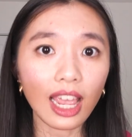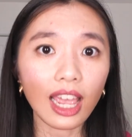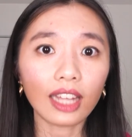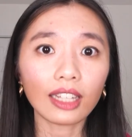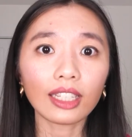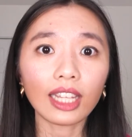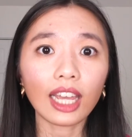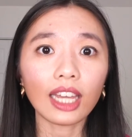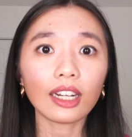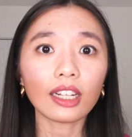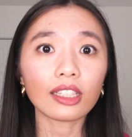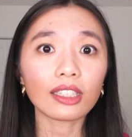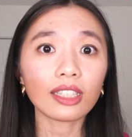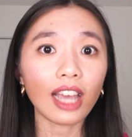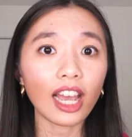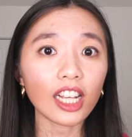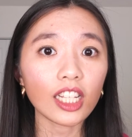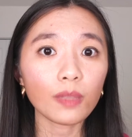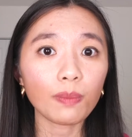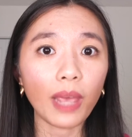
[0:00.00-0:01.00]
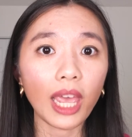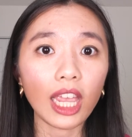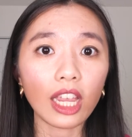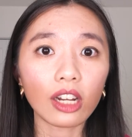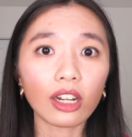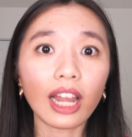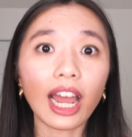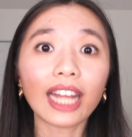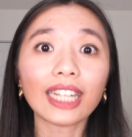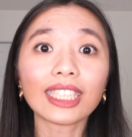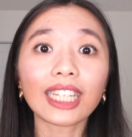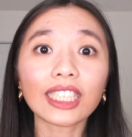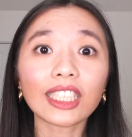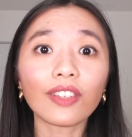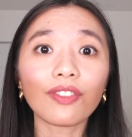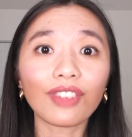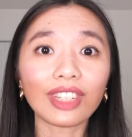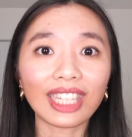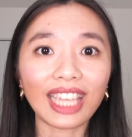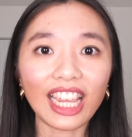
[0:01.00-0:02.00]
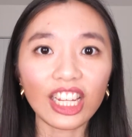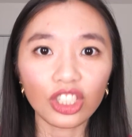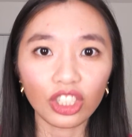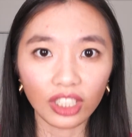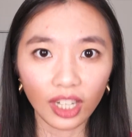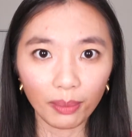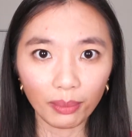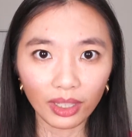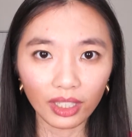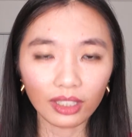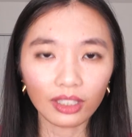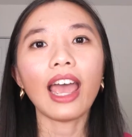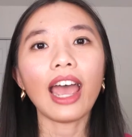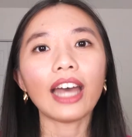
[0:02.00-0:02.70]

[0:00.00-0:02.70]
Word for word: and get a taxpayer identification number.